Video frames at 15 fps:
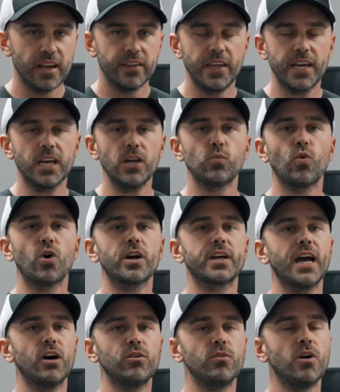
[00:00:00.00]
They could work
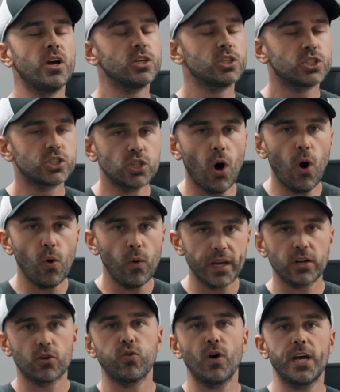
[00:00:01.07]
out so
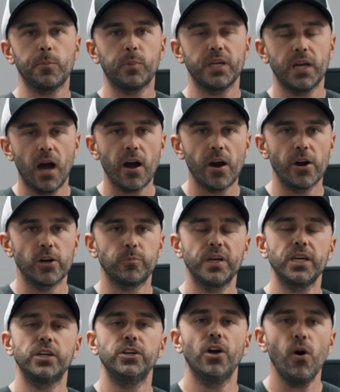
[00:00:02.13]
incredibly hard,
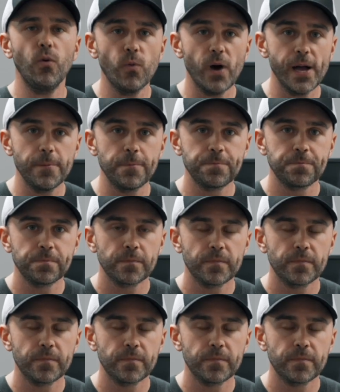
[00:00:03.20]
but you know what?